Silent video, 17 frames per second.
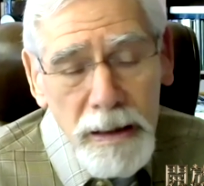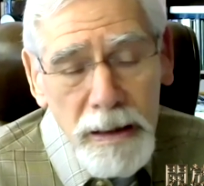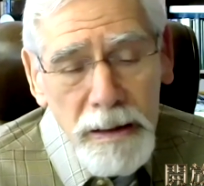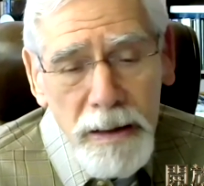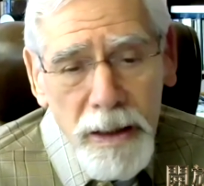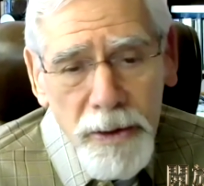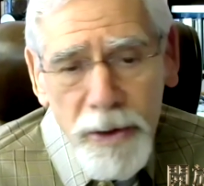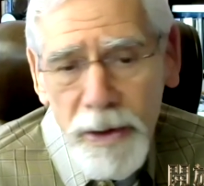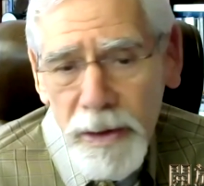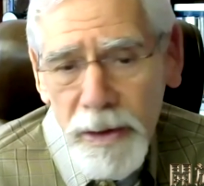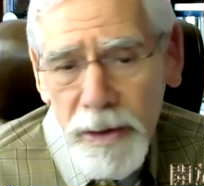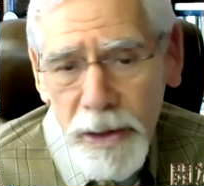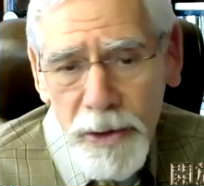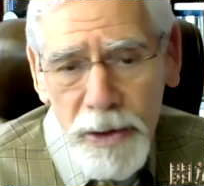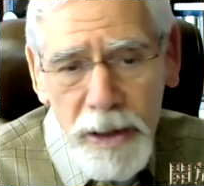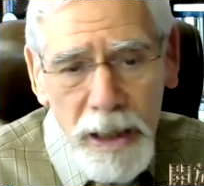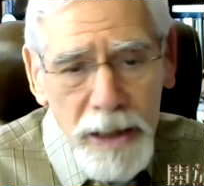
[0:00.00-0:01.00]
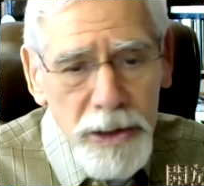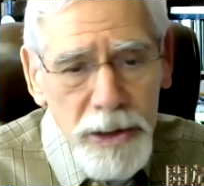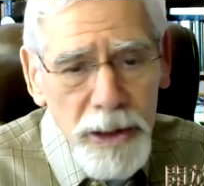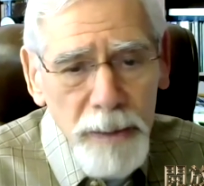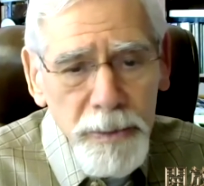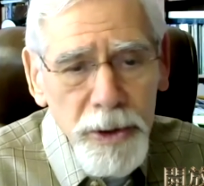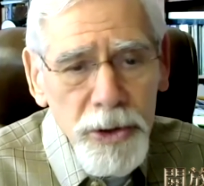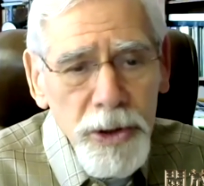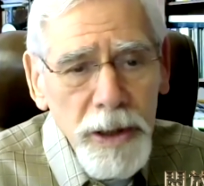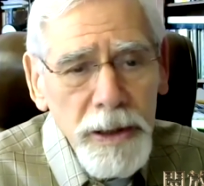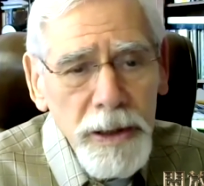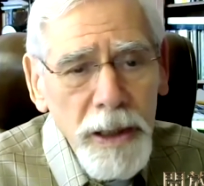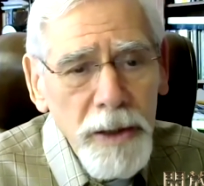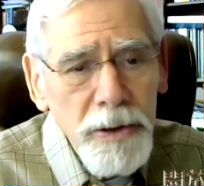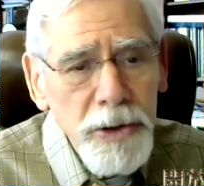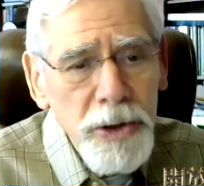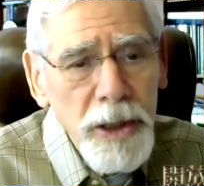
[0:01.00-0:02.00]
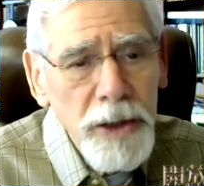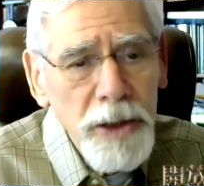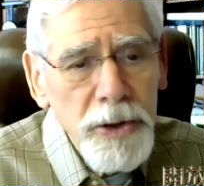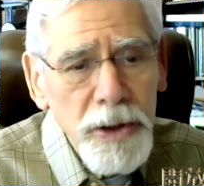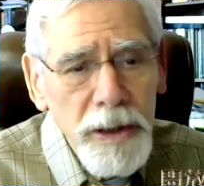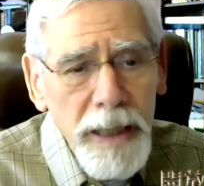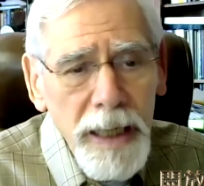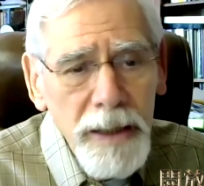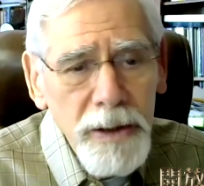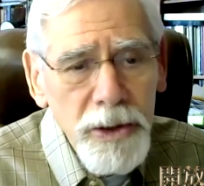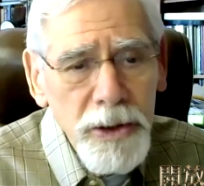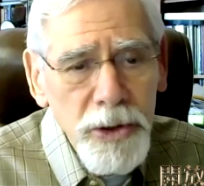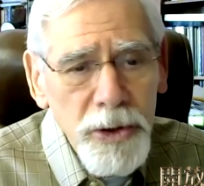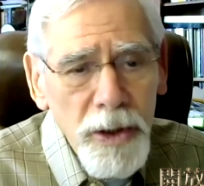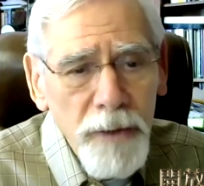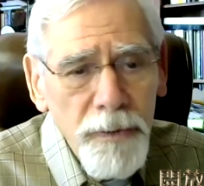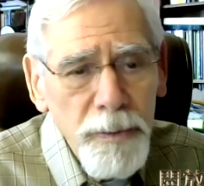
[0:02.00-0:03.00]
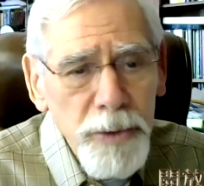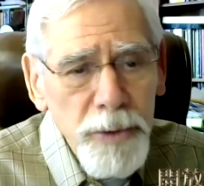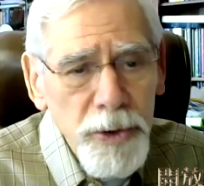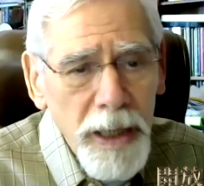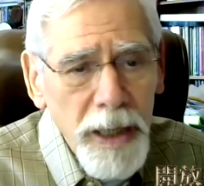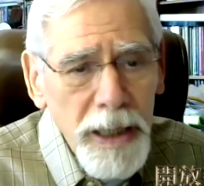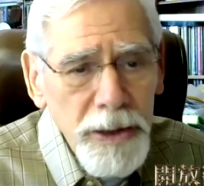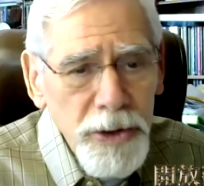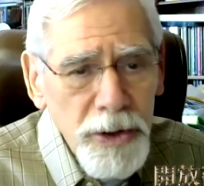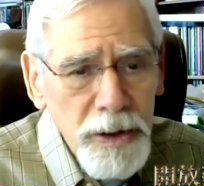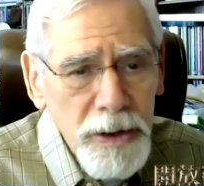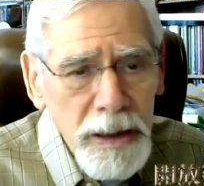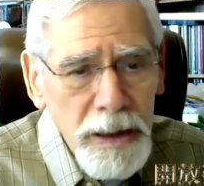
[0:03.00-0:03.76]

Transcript: Another concept is to tear the station down and start from scratch.